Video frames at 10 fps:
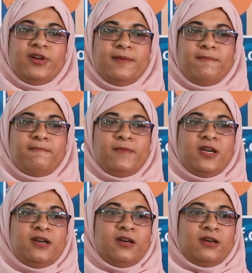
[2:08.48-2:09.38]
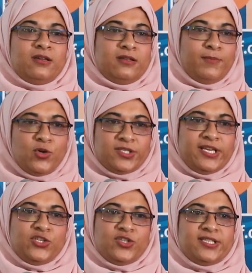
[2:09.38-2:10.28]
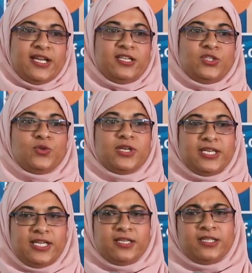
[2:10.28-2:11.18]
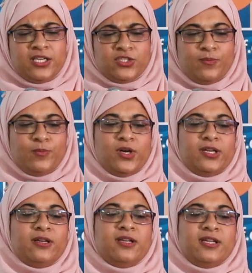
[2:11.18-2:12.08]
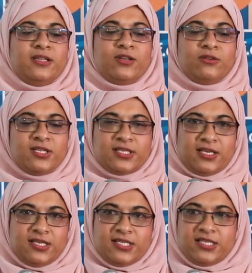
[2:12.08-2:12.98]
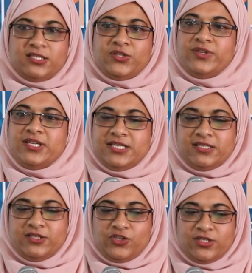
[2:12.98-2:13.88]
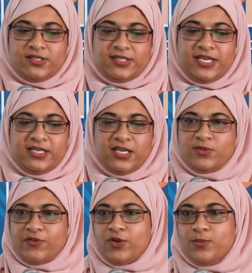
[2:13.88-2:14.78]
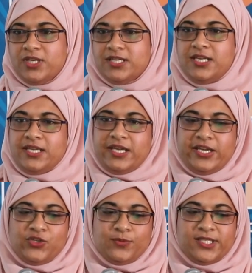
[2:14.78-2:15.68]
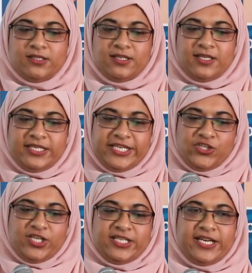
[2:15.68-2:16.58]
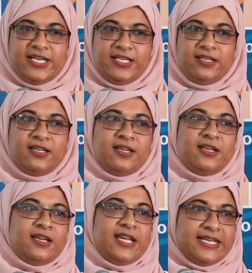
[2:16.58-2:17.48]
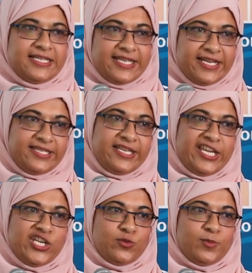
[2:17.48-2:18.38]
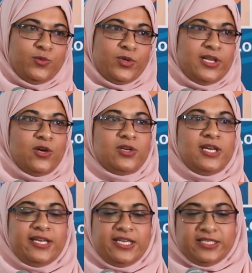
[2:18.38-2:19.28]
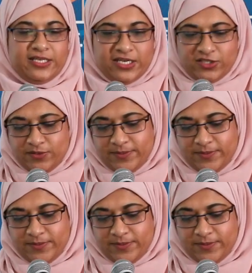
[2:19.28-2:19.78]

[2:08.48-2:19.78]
from postgraduate studies to career, touch upon the cross-cutting skills for researchers in terms of community engagement, teaching training, and science engagement with local and international